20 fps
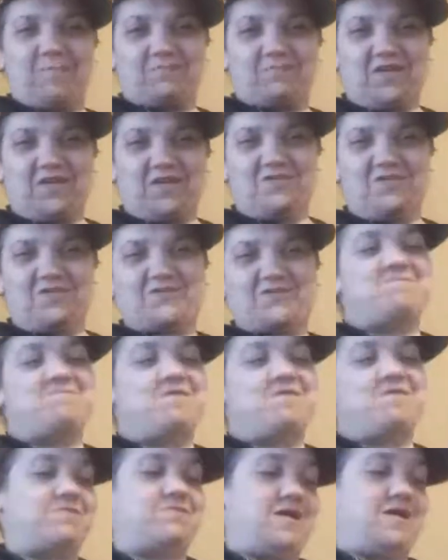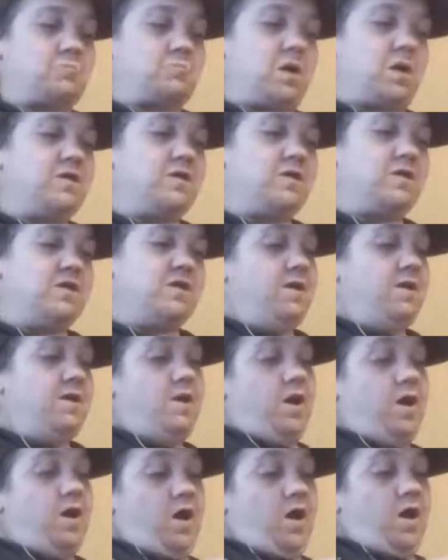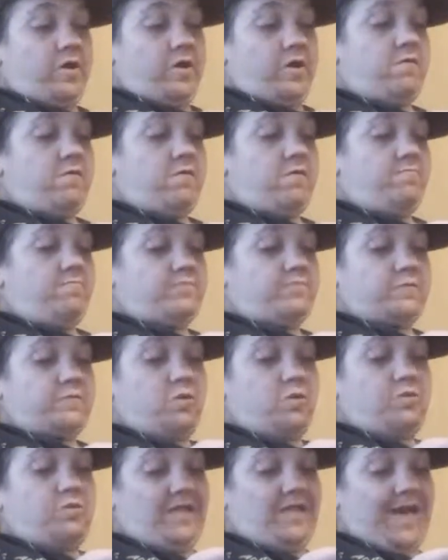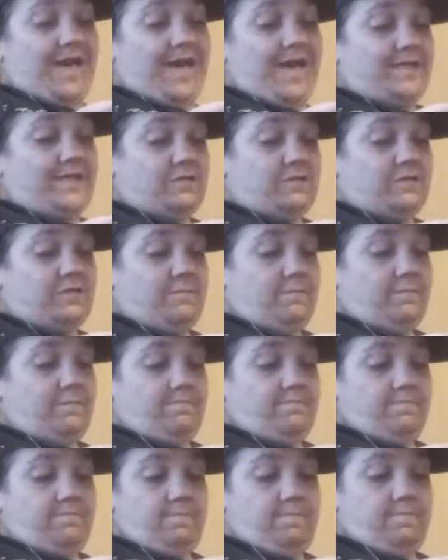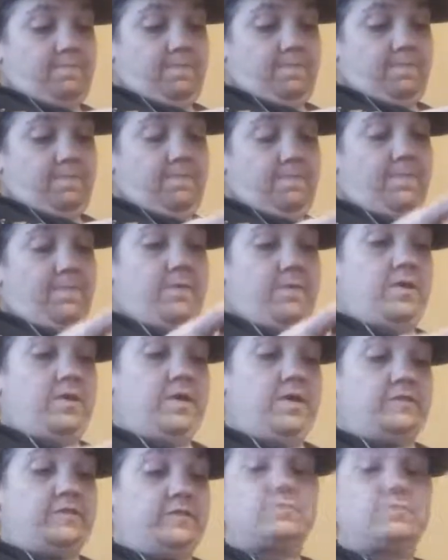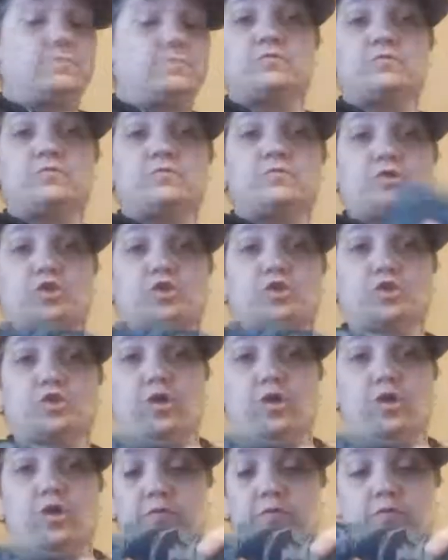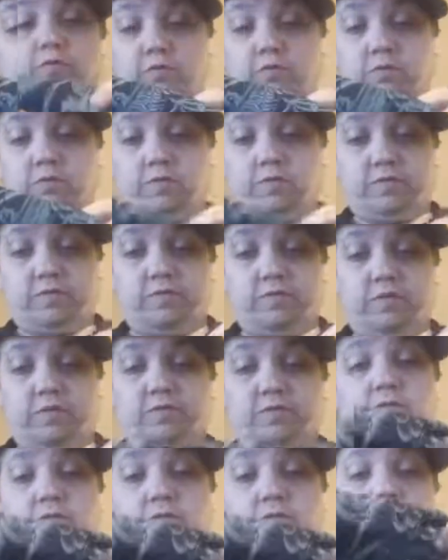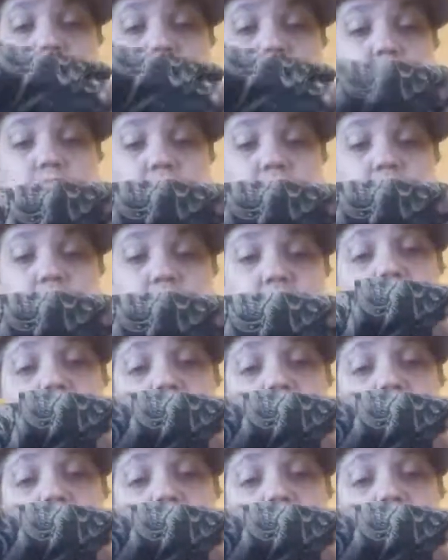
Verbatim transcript: So maybe that's why. Okay, so last is the shirt. Well, let's see what we got here.